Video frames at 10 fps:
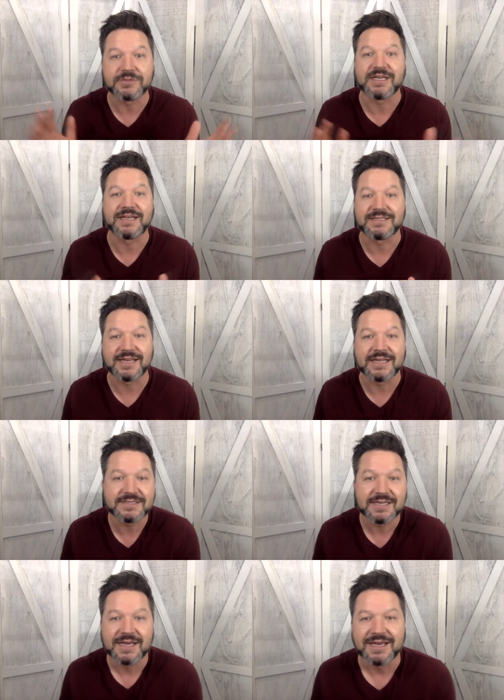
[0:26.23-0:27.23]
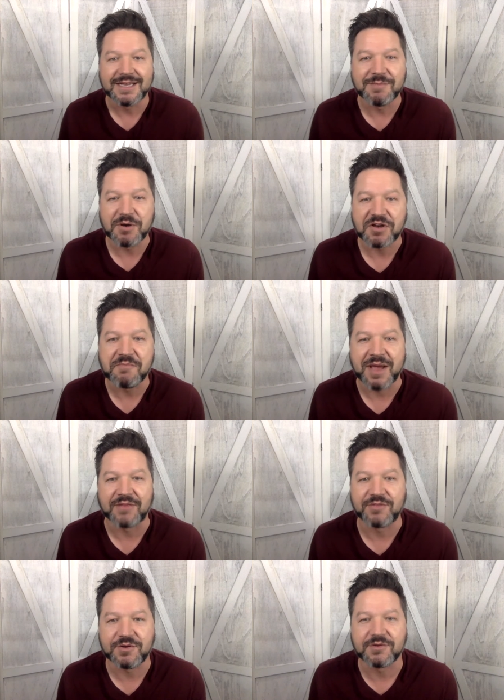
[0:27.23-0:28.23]
like it says in the book of
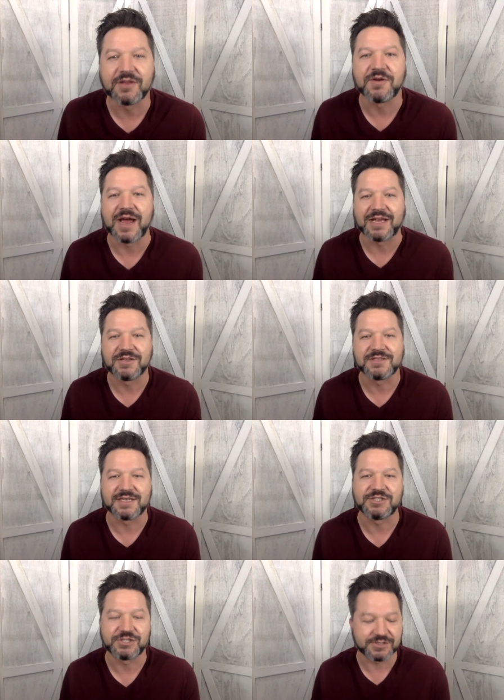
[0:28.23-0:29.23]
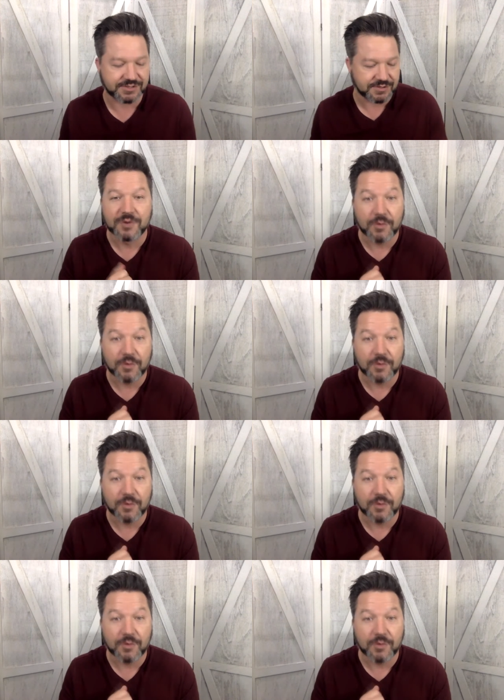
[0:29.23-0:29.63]
Matthew, other accusations.